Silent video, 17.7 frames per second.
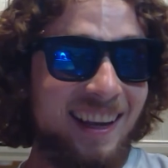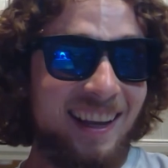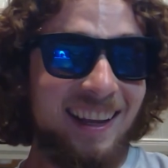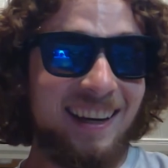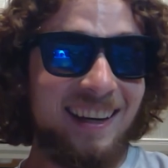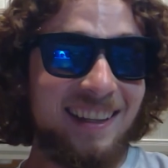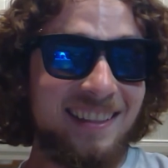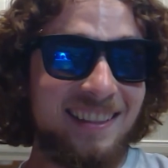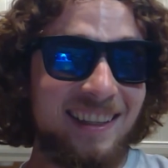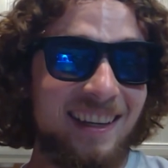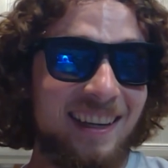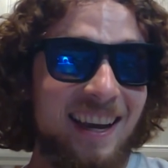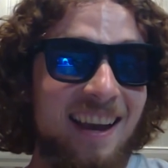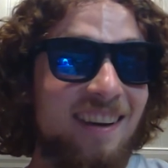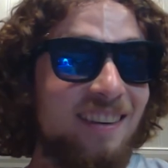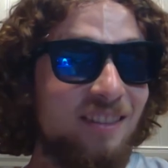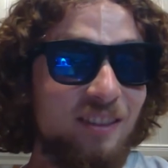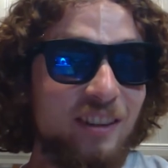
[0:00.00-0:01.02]
And it's like
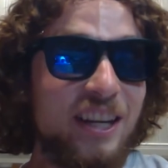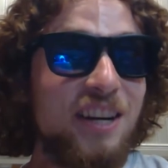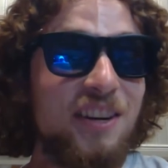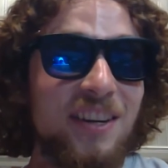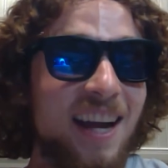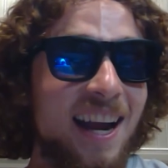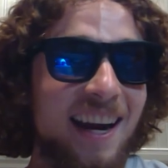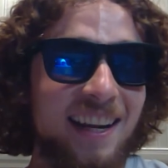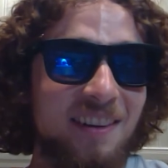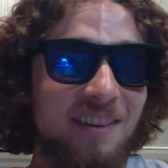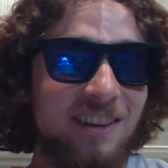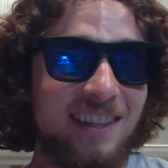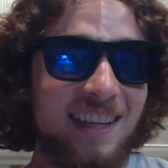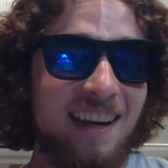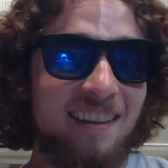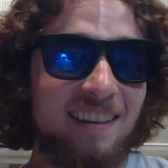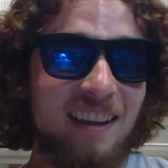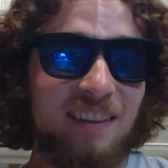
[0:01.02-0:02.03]
reuniting with
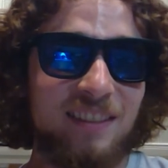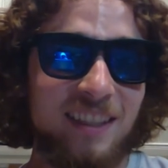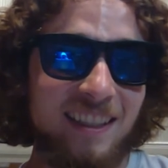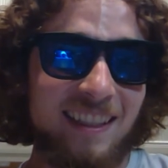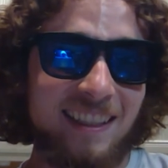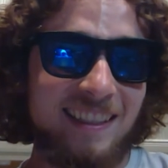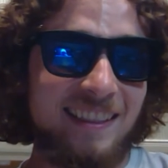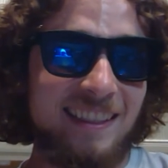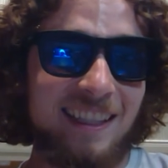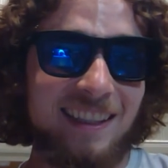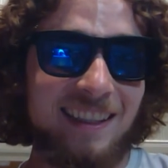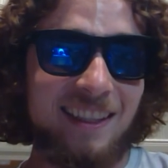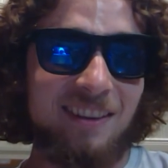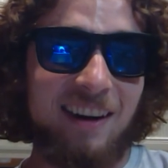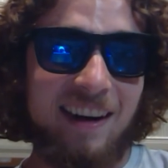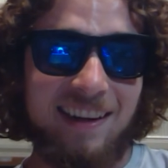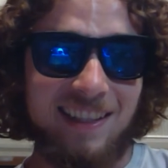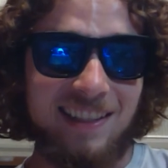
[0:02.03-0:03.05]
that lover. It's like the
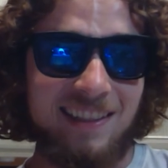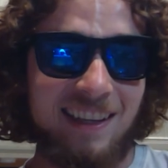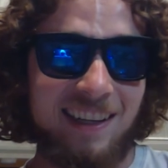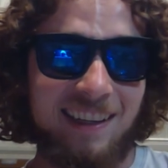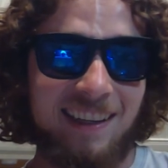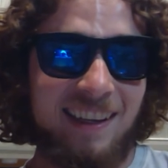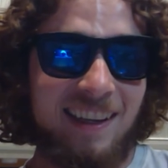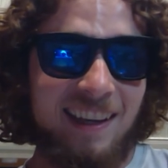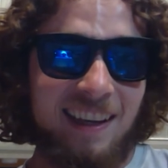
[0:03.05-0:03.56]
greatest thing.